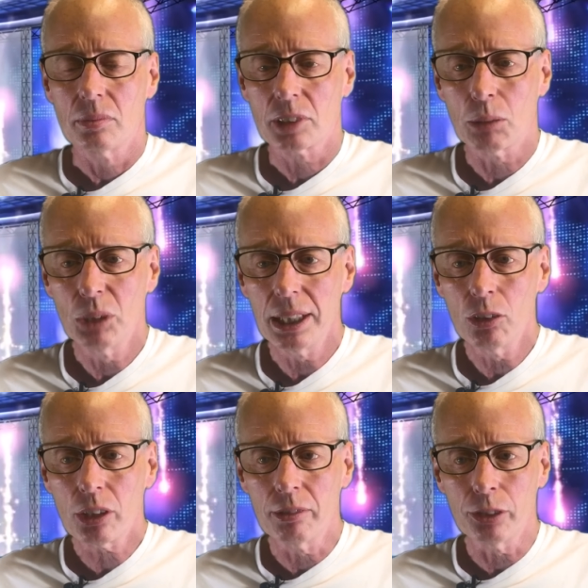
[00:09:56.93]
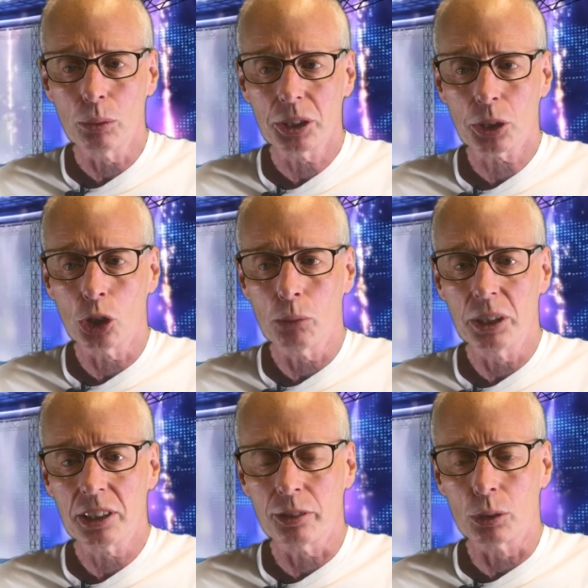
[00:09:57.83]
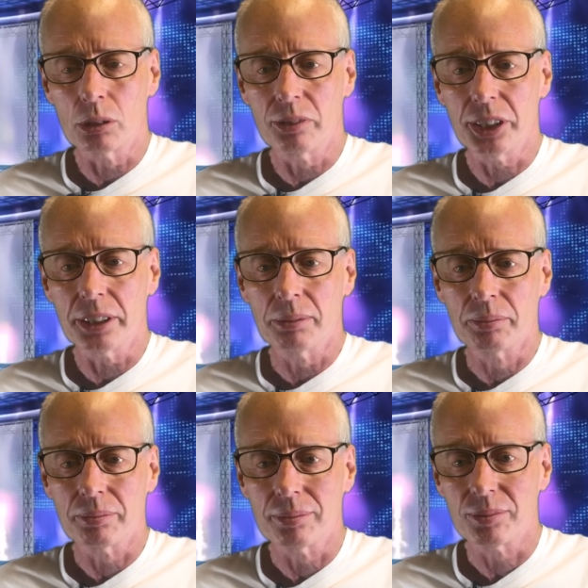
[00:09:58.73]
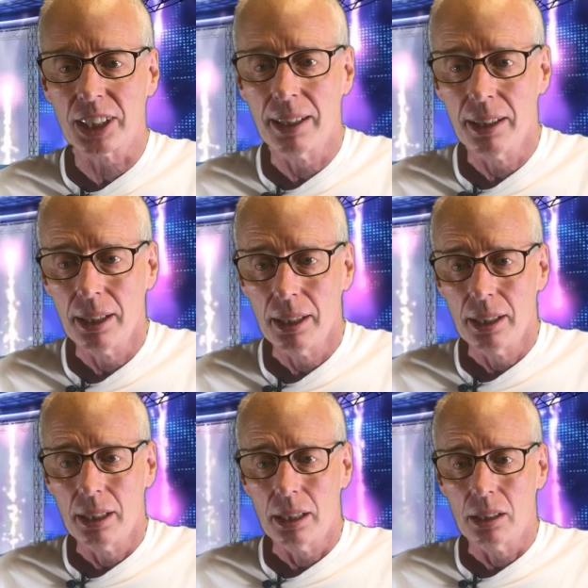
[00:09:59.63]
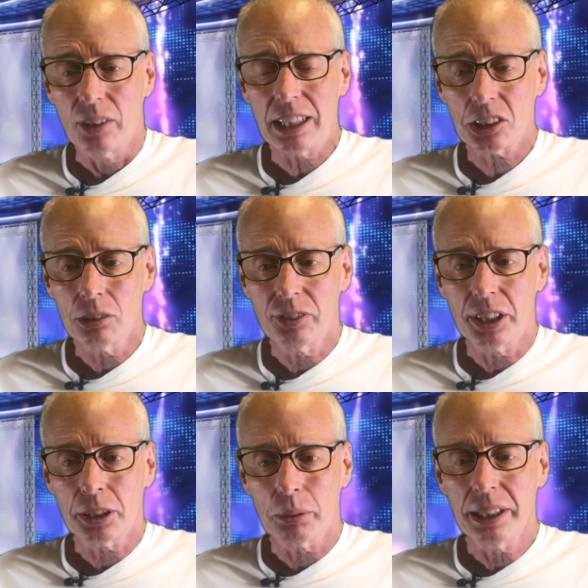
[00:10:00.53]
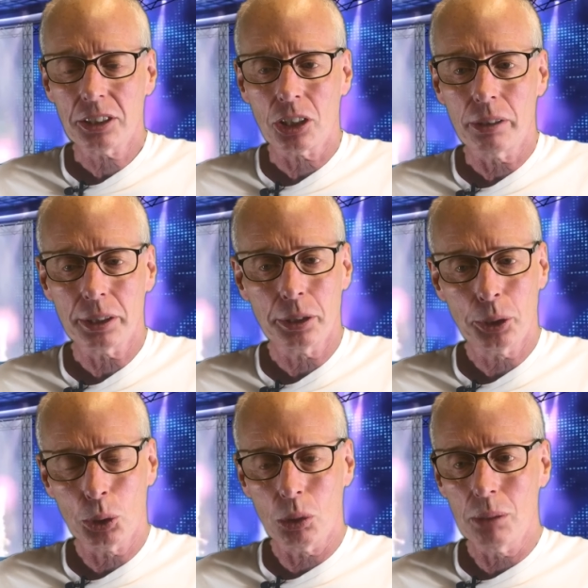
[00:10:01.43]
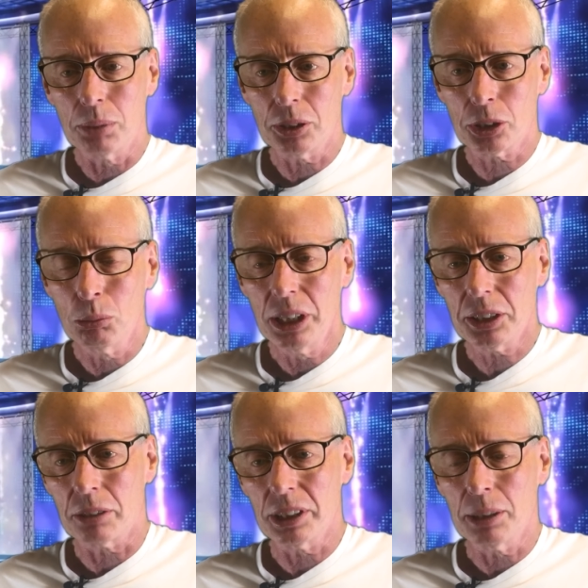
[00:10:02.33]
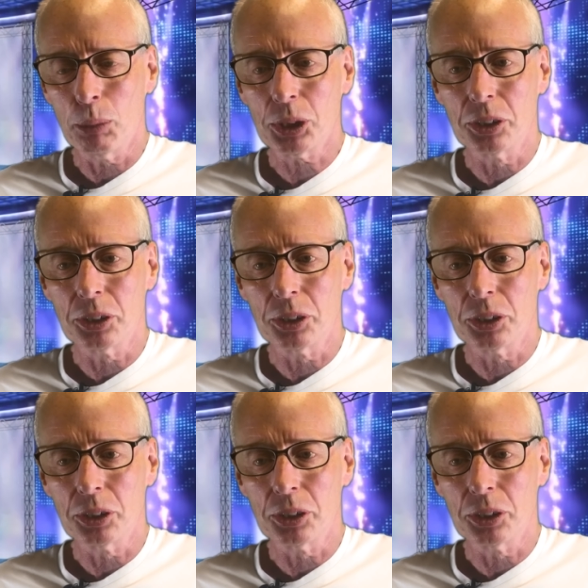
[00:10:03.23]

I'm really looking forward to Corbyn's full review. That's all for this week. Sorry it's a short one, but some weeks there isn't much